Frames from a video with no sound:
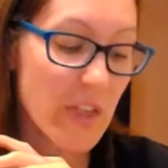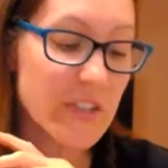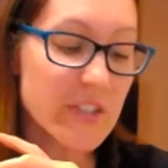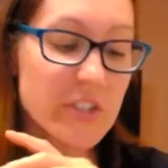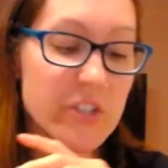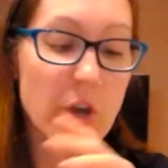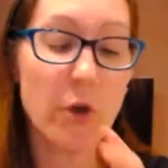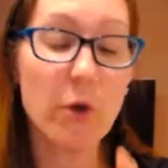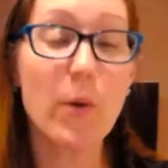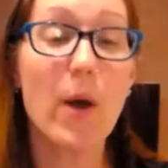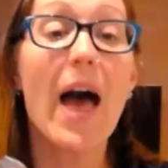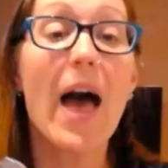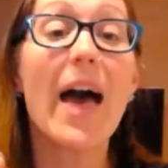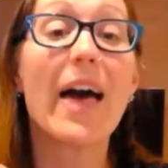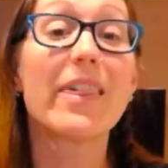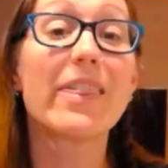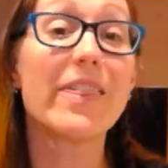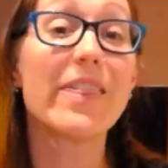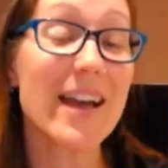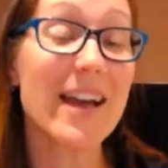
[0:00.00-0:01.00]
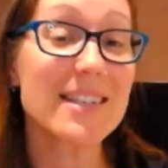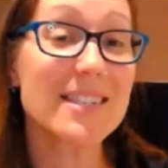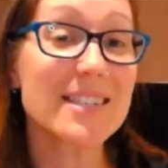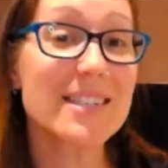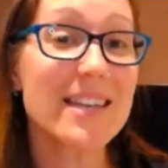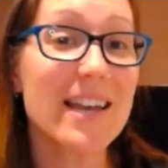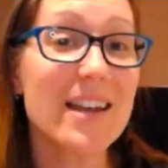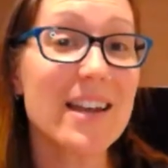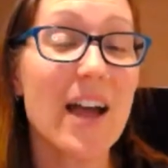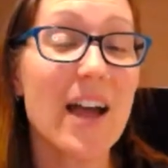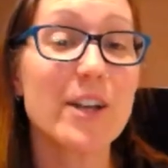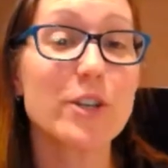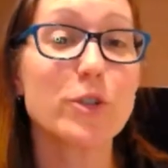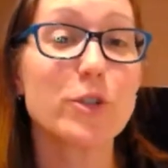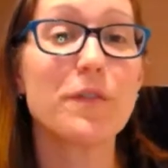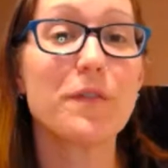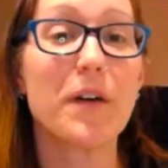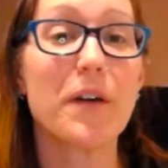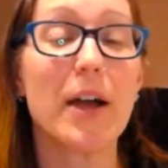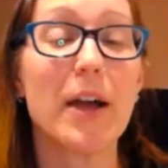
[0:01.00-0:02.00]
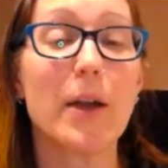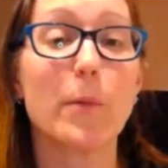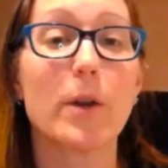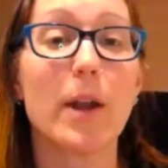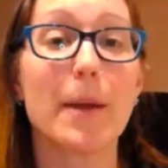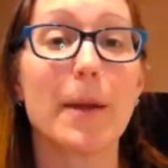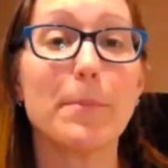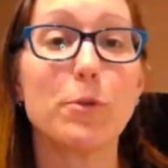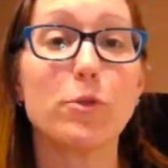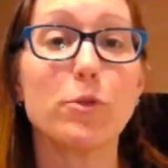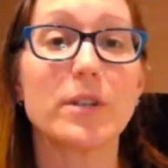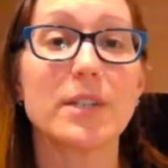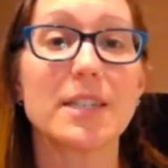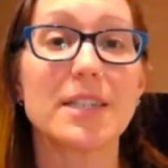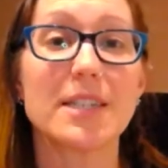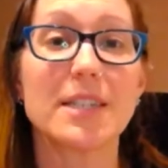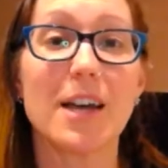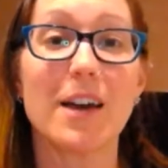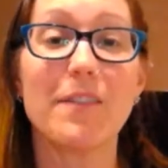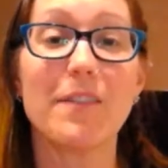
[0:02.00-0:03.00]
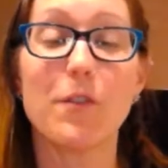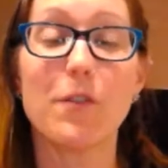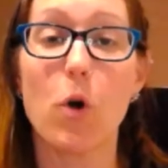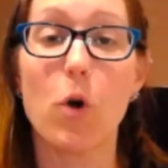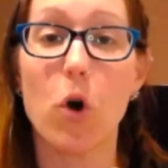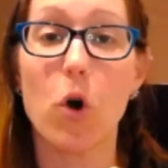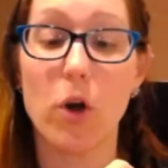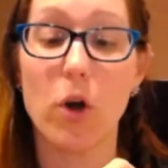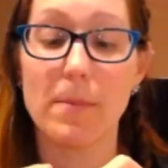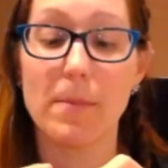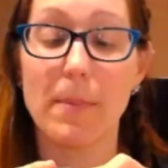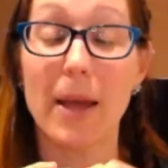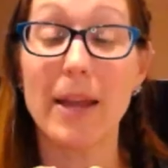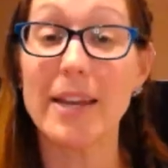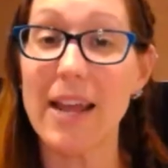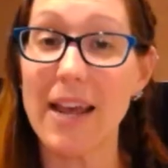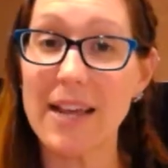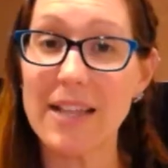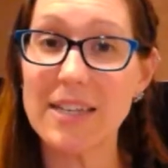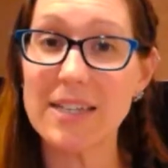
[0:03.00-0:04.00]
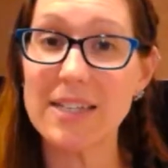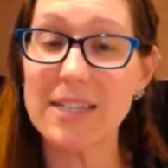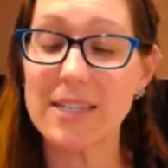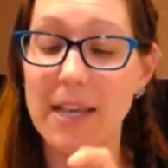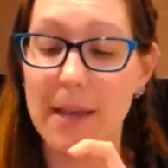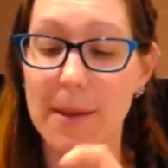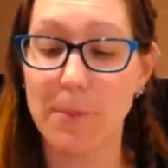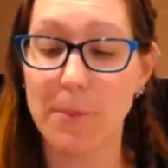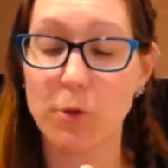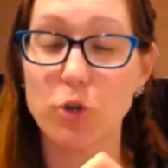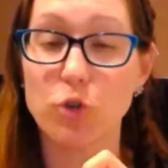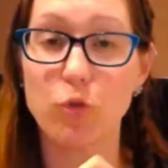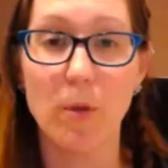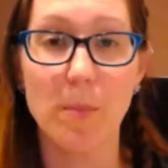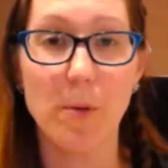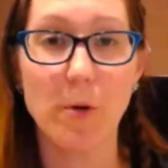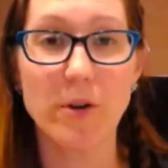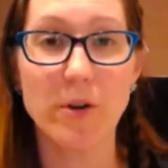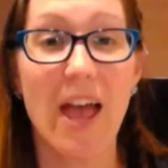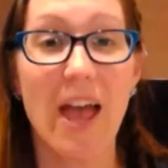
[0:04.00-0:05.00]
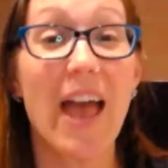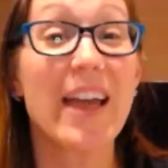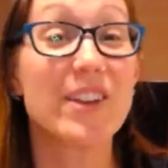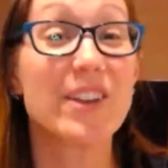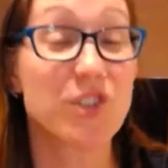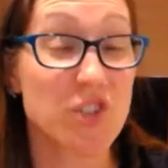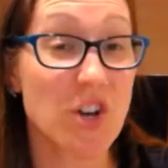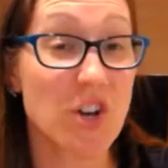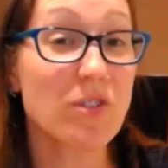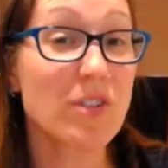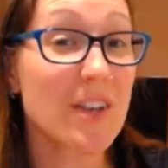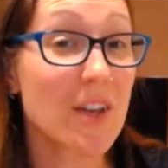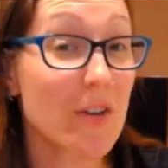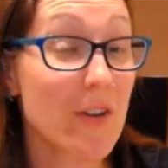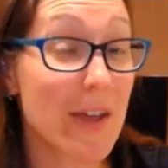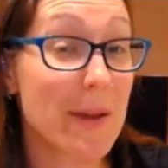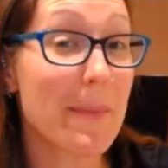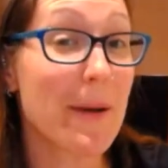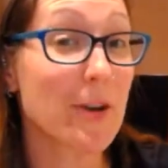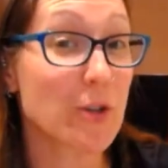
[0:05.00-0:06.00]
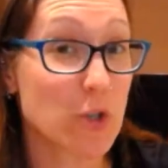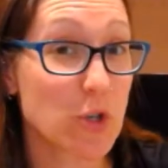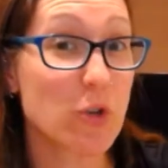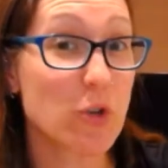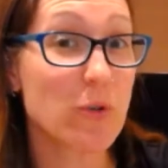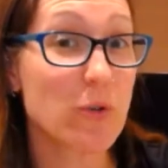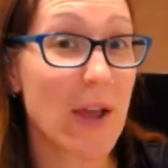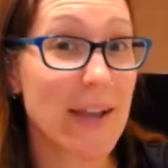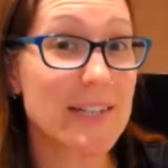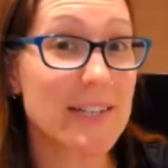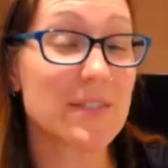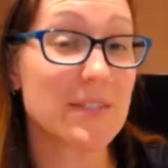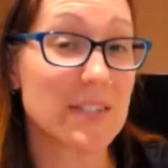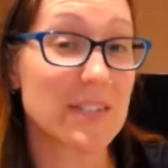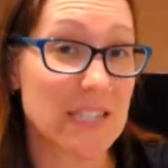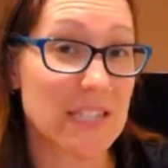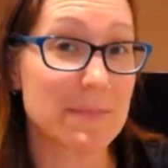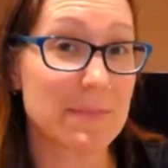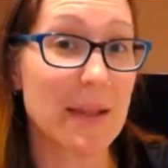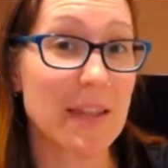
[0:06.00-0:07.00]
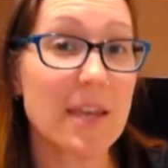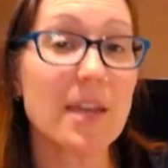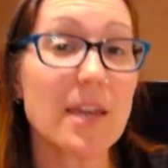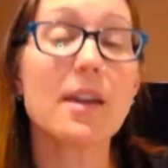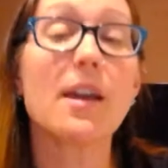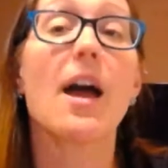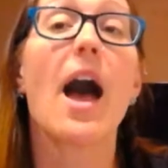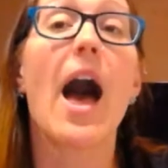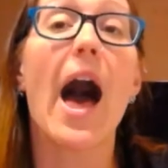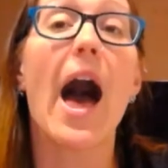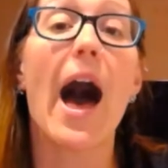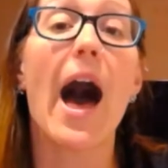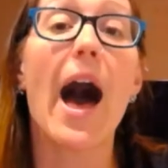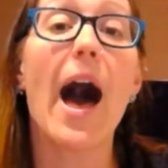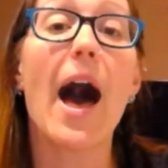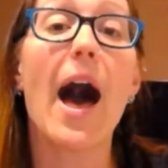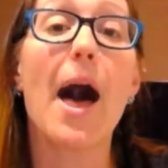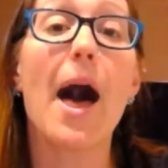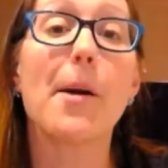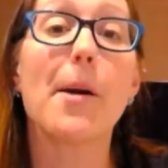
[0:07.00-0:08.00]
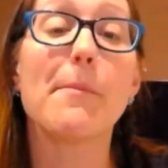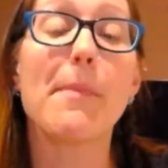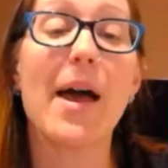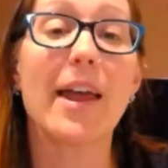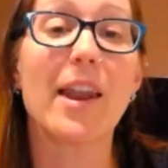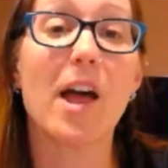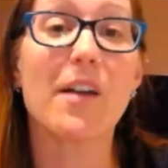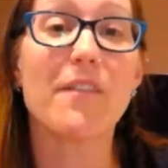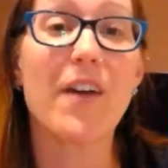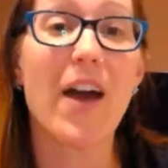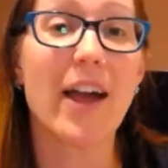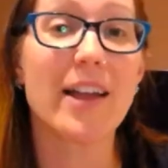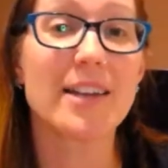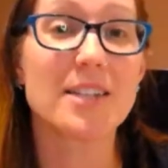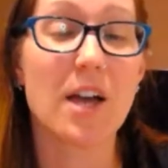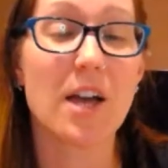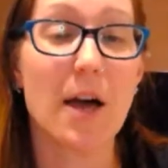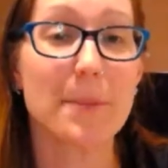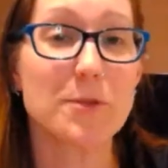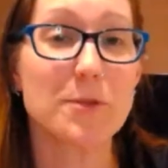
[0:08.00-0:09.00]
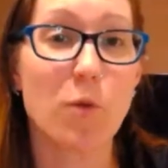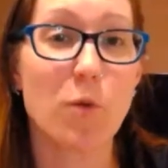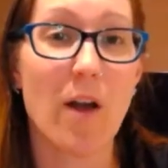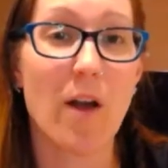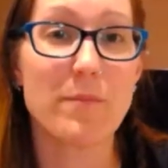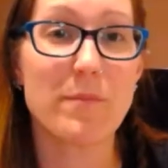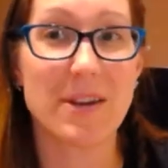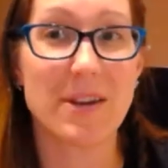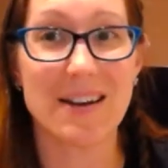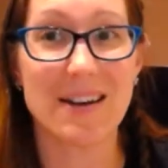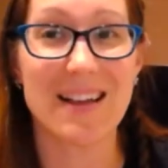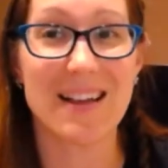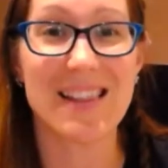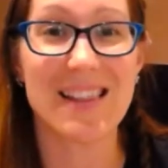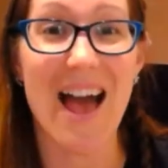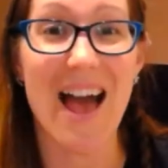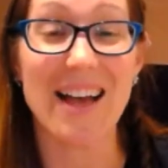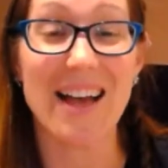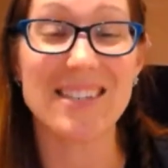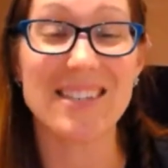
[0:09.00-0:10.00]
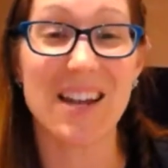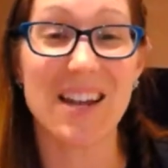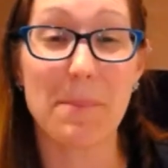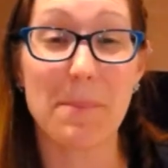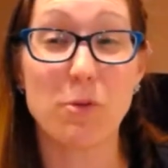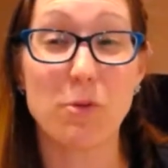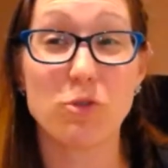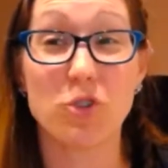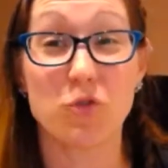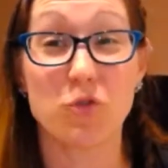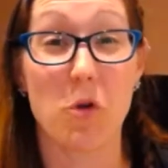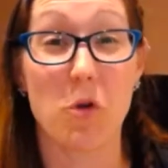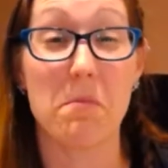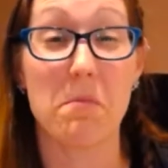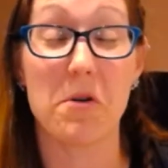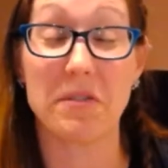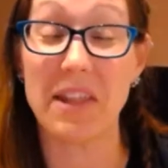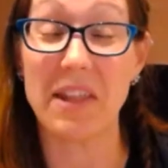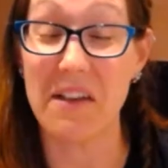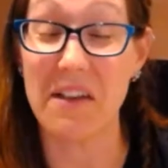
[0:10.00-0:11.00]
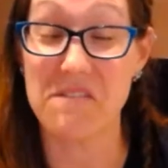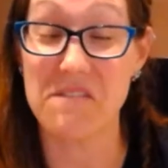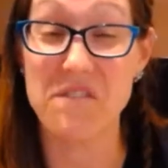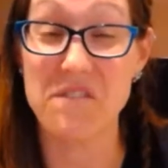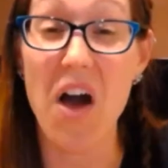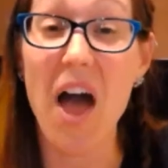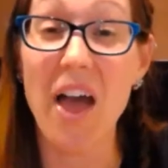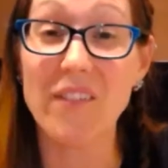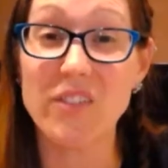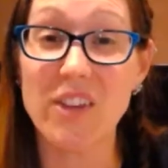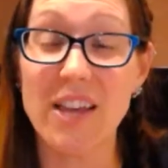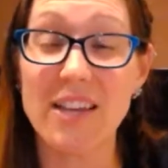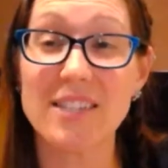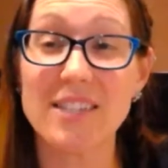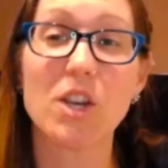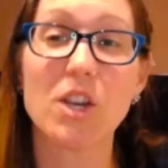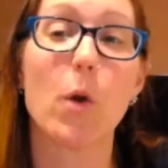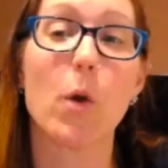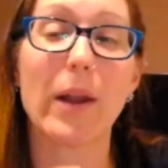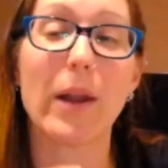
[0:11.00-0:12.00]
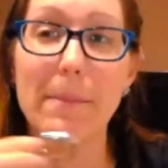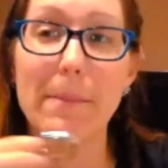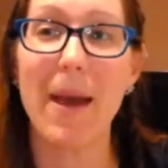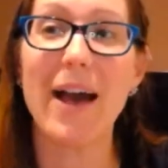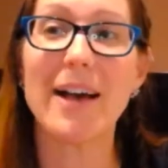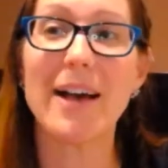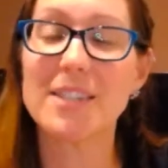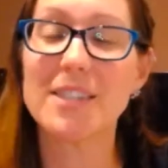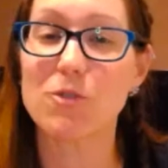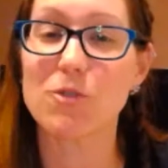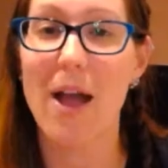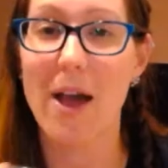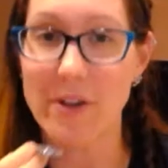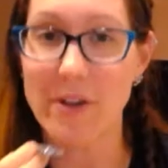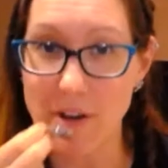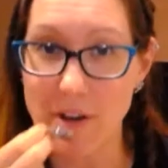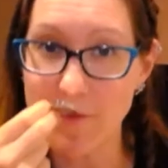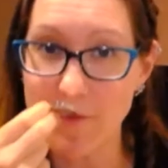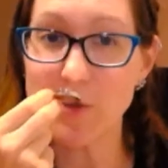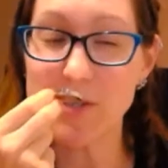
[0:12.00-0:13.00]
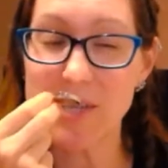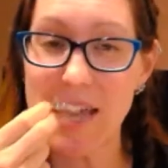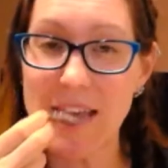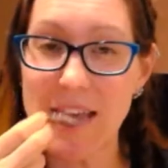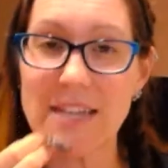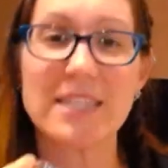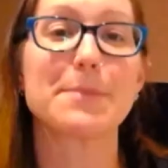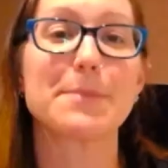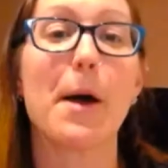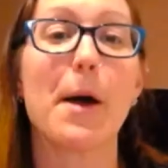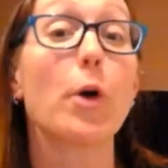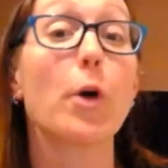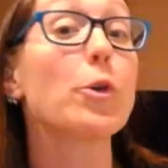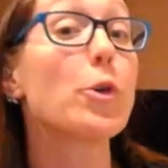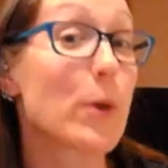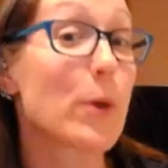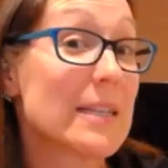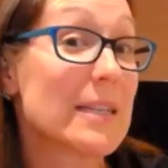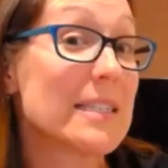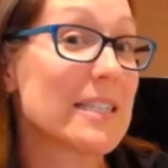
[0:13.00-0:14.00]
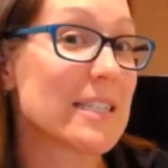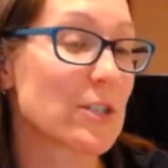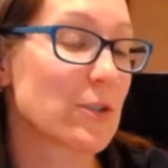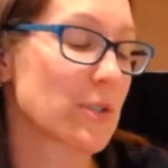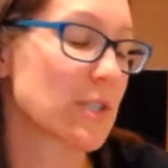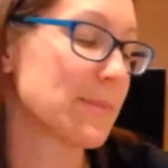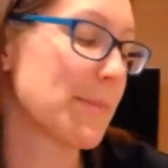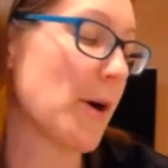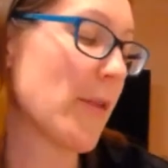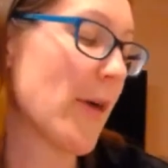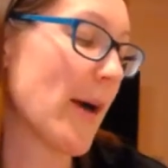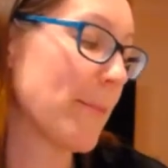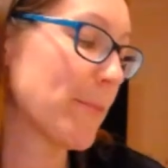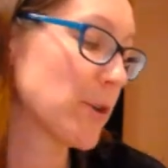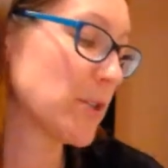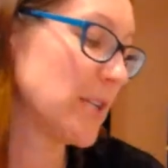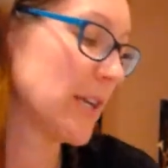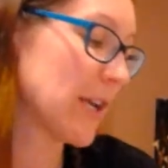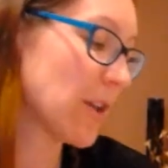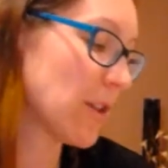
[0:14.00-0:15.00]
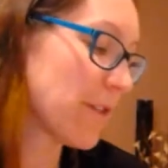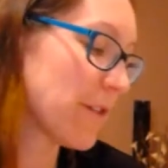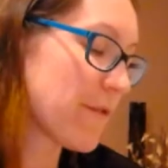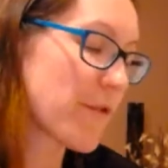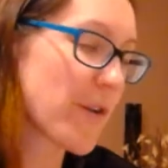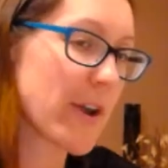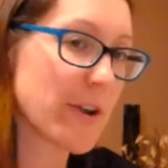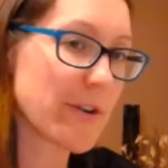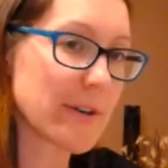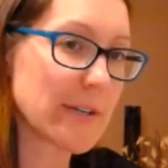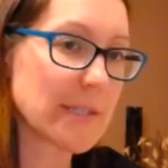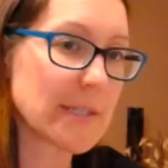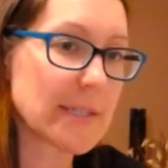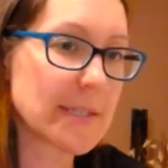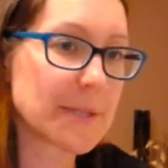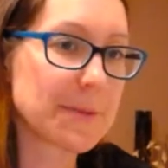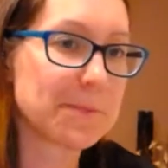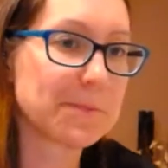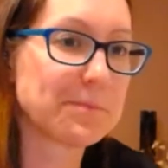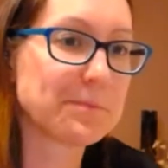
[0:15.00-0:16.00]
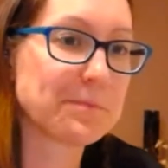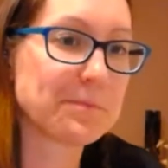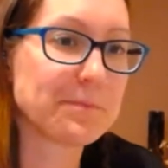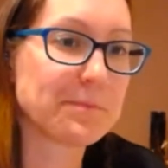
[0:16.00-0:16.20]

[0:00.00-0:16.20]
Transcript: So that said, I do find when I put stuff on my necklace, like I put a drop on, generally I'll get about 2 days of it smelling. And I've had times where I've been at a class and I put a drop on like 5 days ago and I pass it around, and if you take a smell, you can still smell that particular fragrance.